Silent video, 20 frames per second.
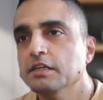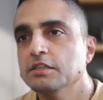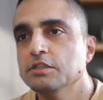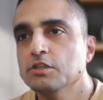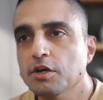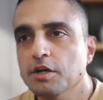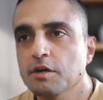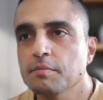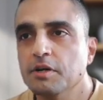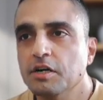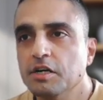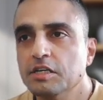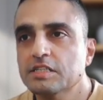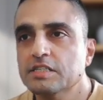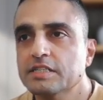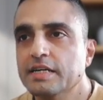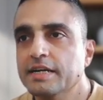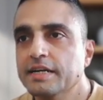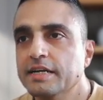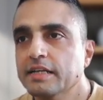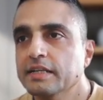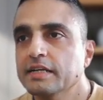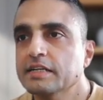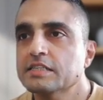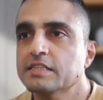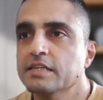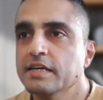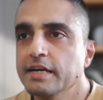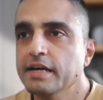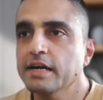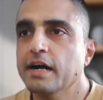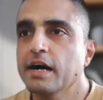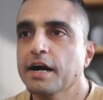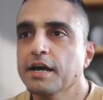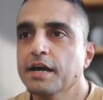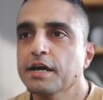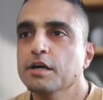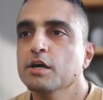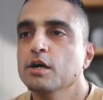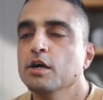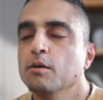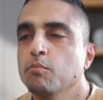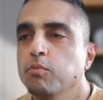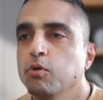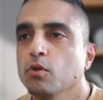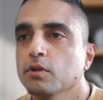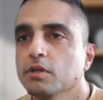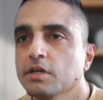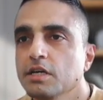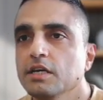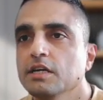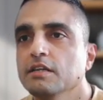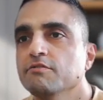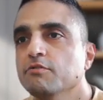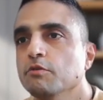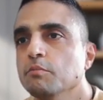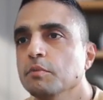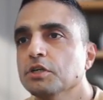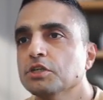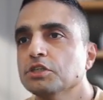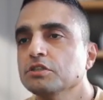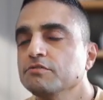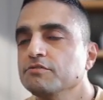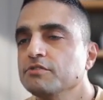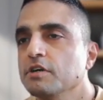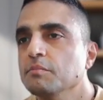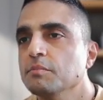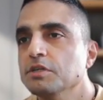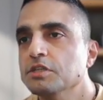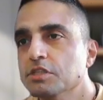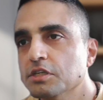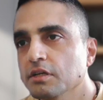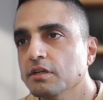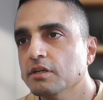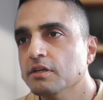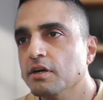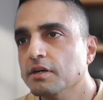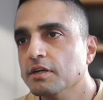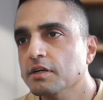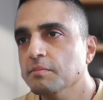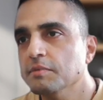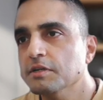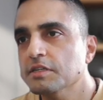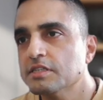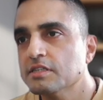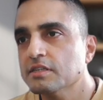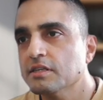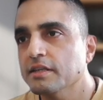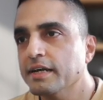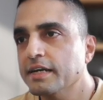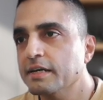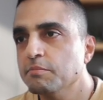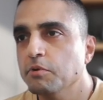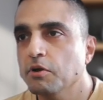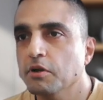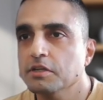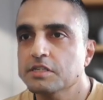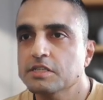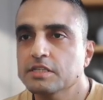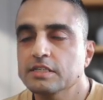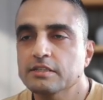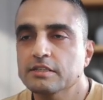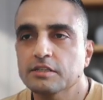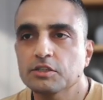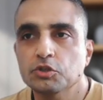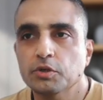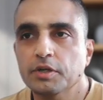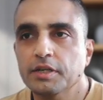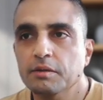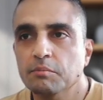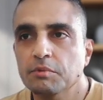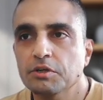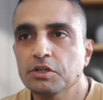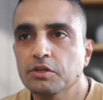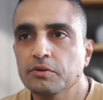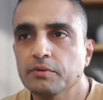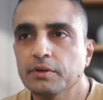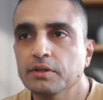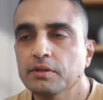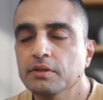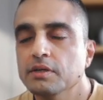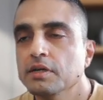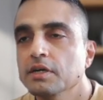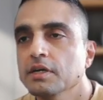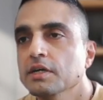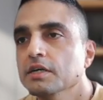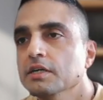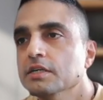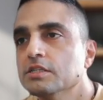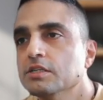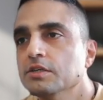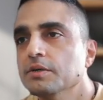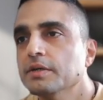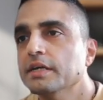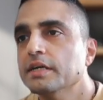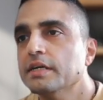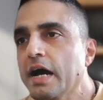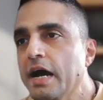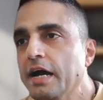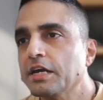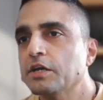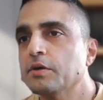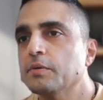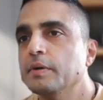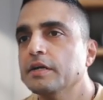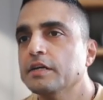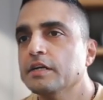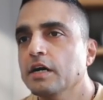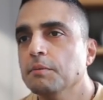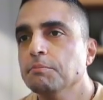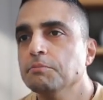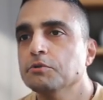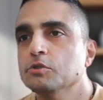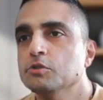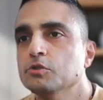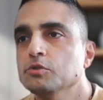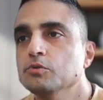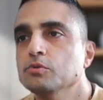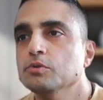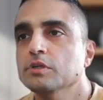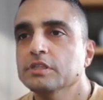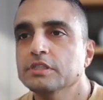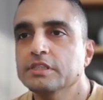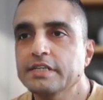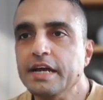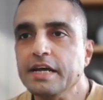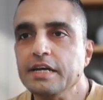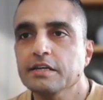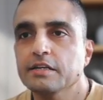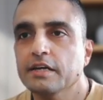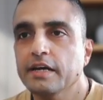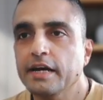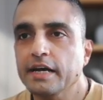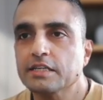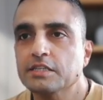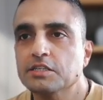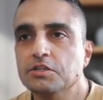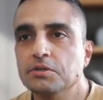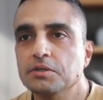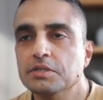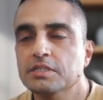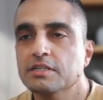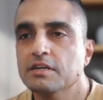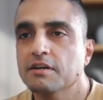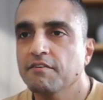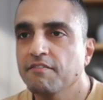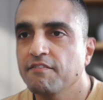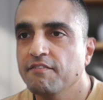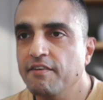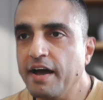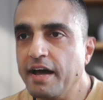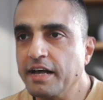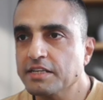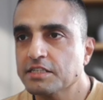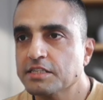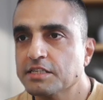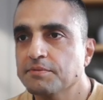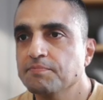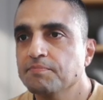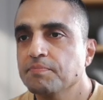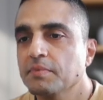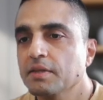Document understanding lets AI pull key information from internal documents like policies and training material, so you get accurate, up to date answers fast.